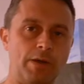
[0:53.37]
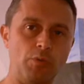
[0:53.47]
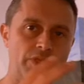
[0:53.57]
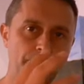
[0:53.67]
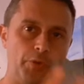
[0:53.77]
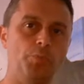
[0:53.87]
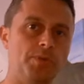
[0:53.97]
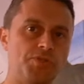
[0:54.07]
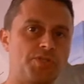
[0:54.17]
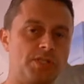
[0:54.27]
We want the
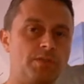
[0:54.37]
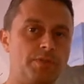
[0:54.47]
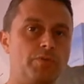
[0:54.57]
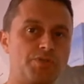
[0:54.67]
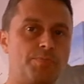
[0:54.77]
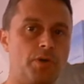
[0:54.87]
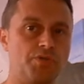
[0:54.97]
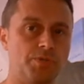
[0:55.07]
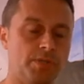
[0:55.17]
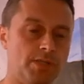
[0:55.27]
pupils still to be
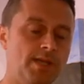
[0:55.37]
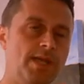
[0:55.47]
responsible,